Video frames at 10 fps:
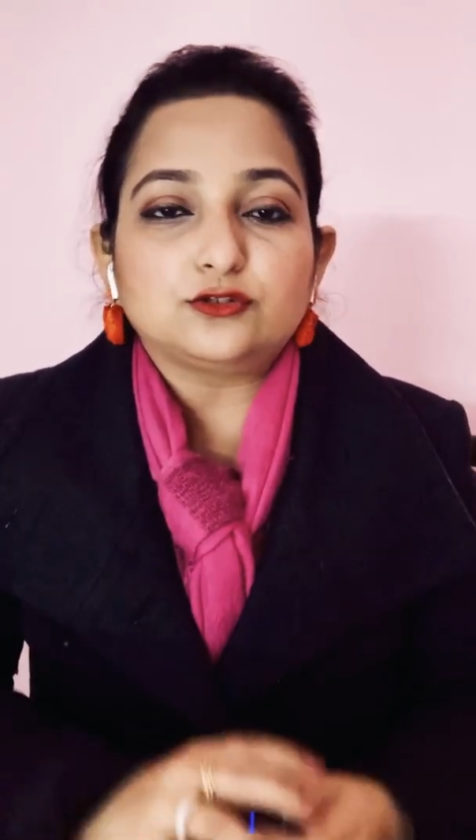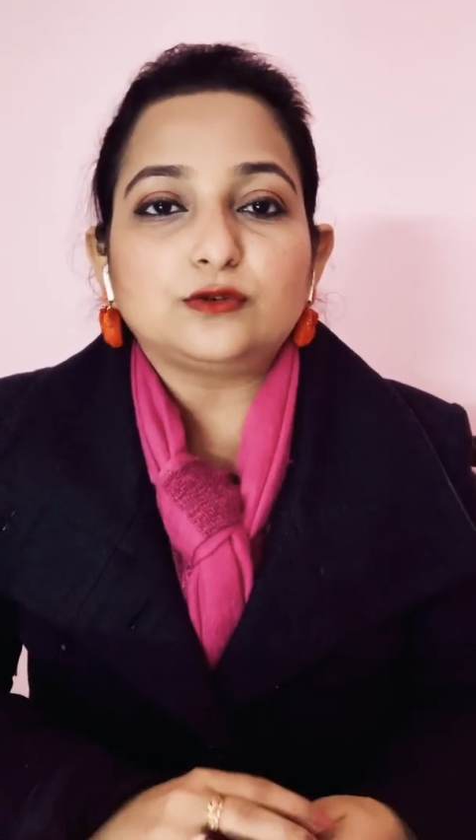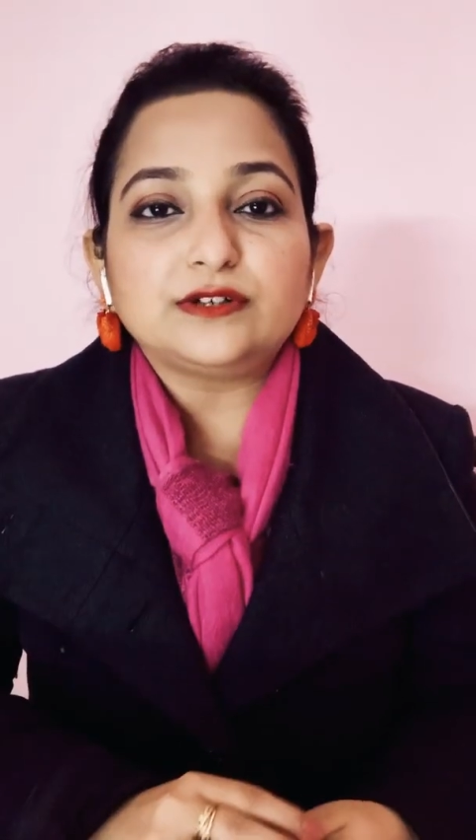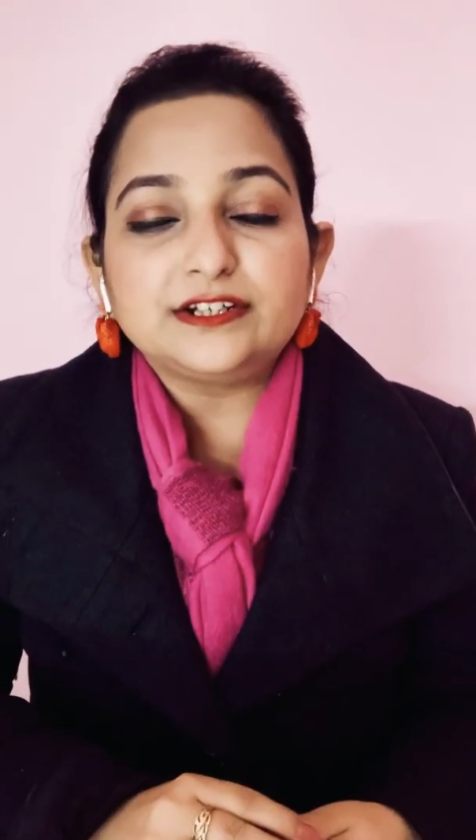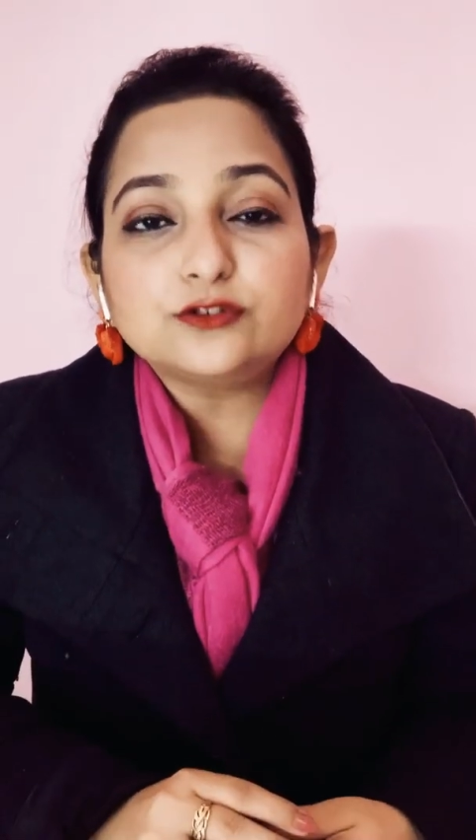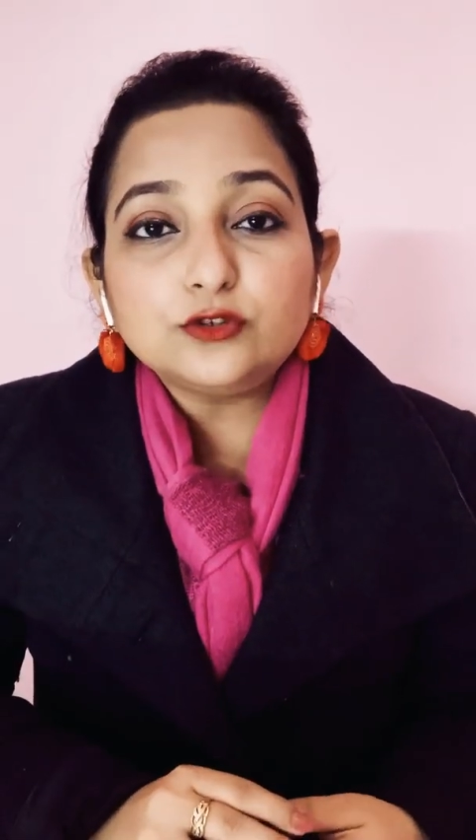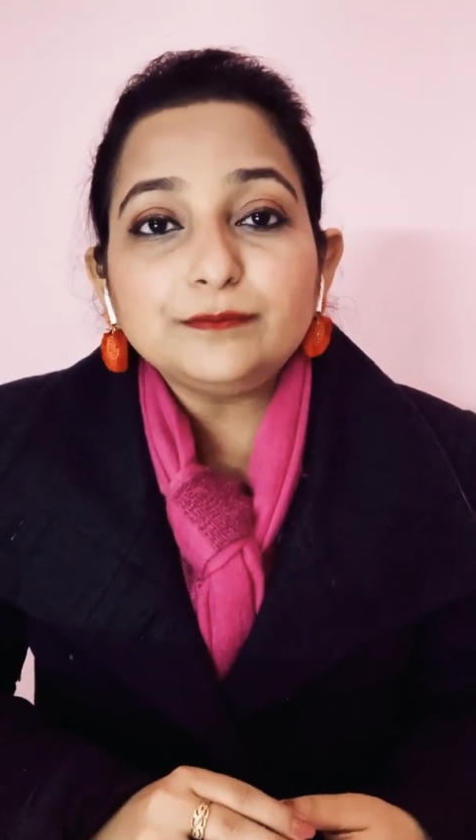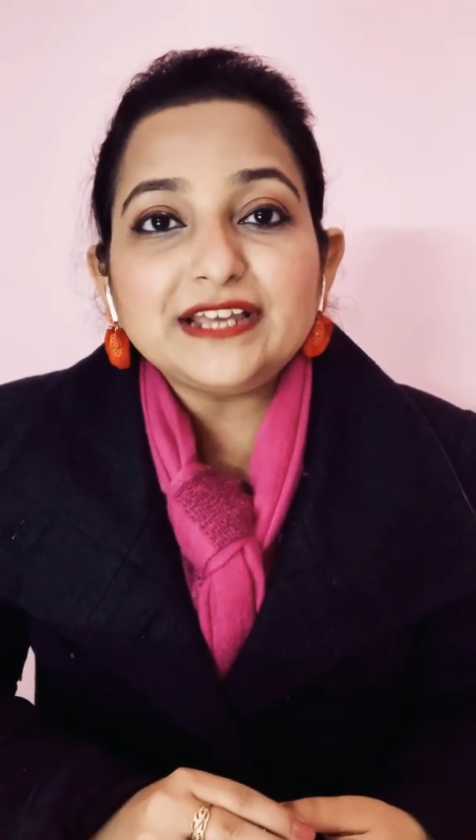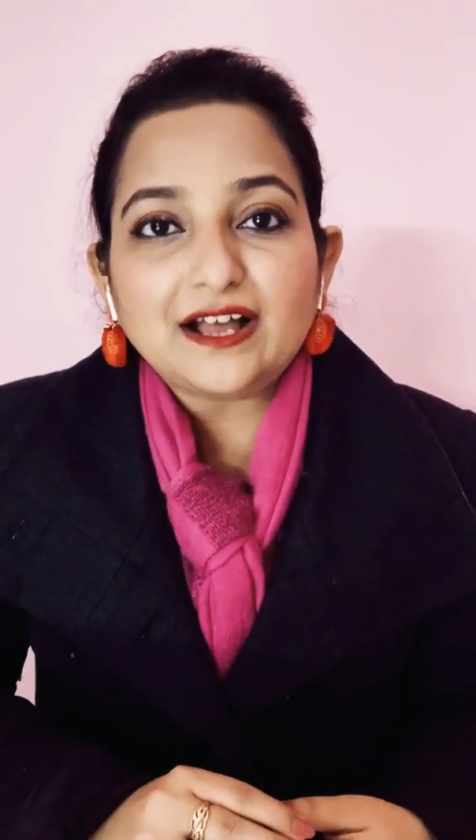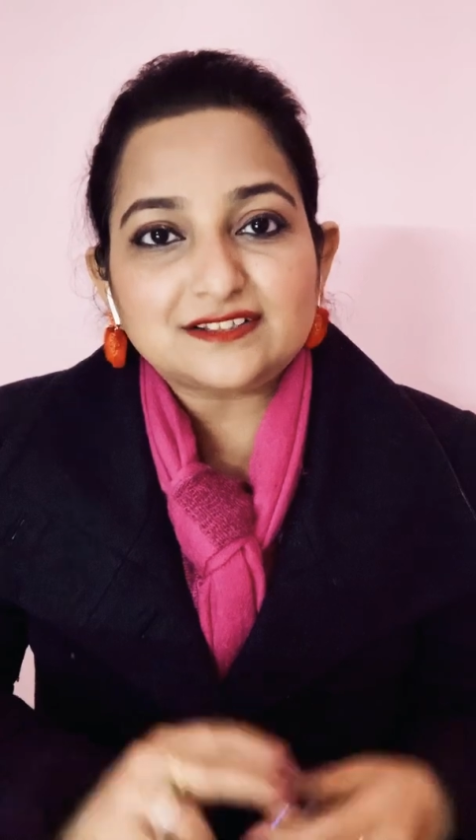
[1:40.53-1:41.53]
So it could
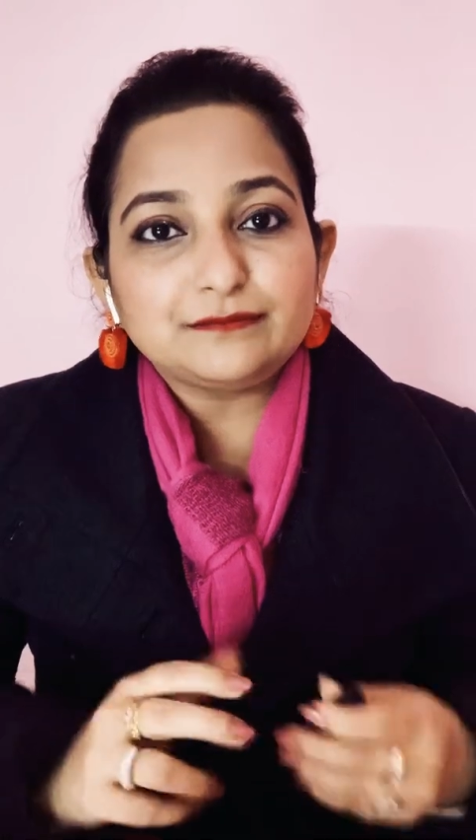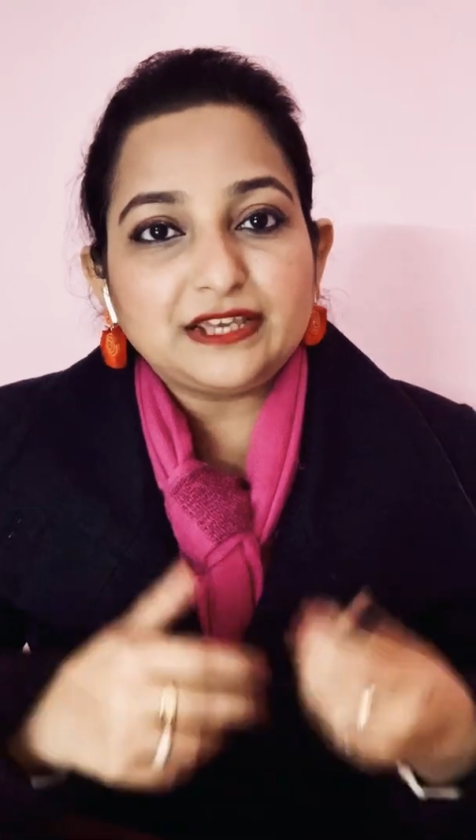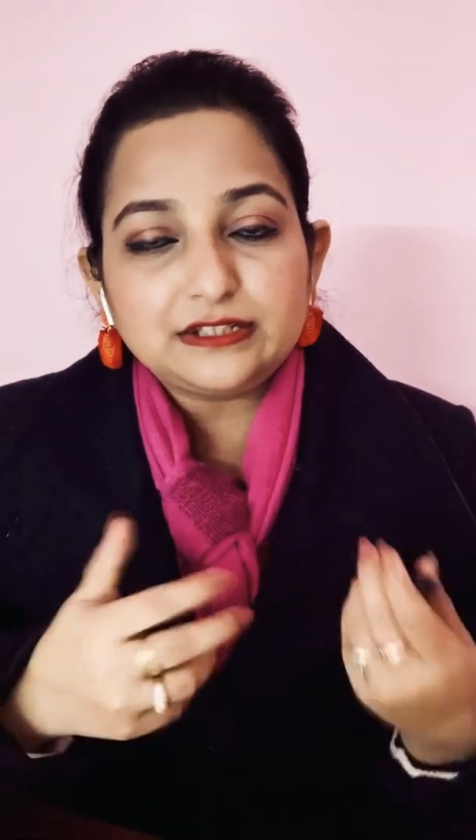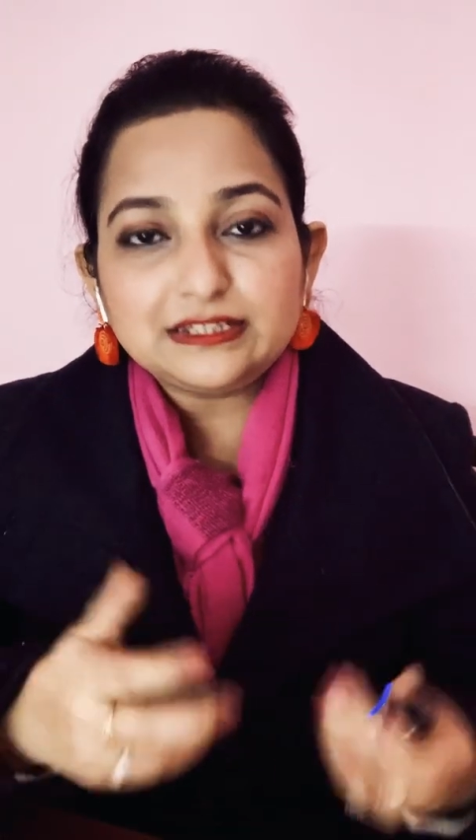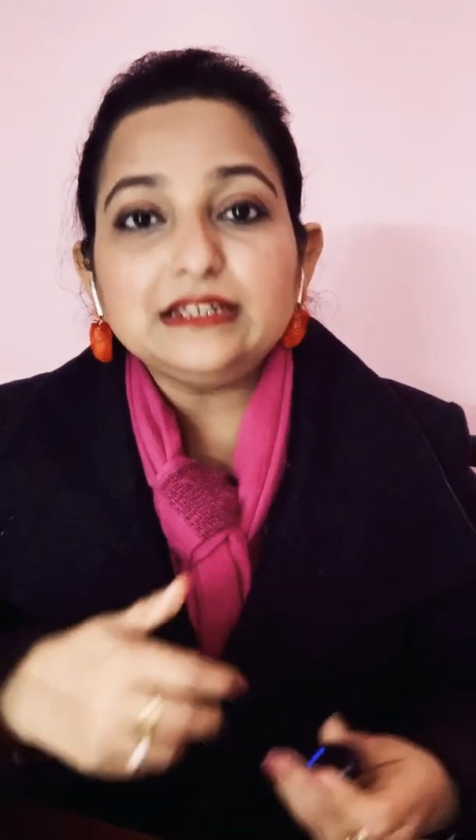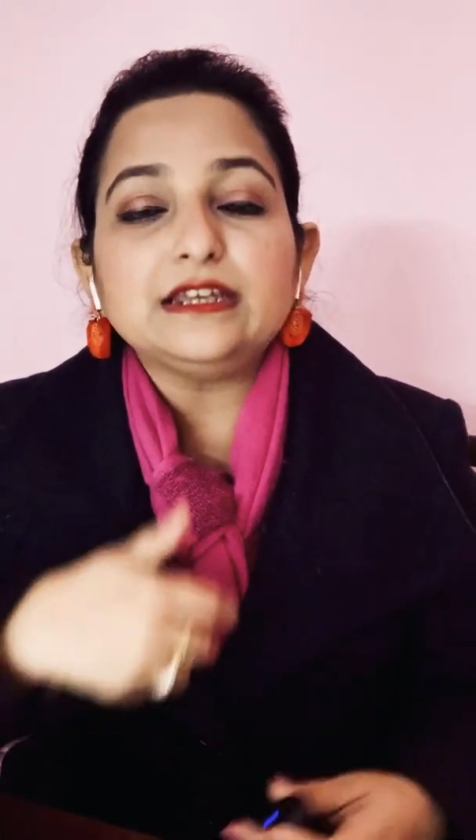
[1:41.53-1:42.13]
be Ask Me Anything.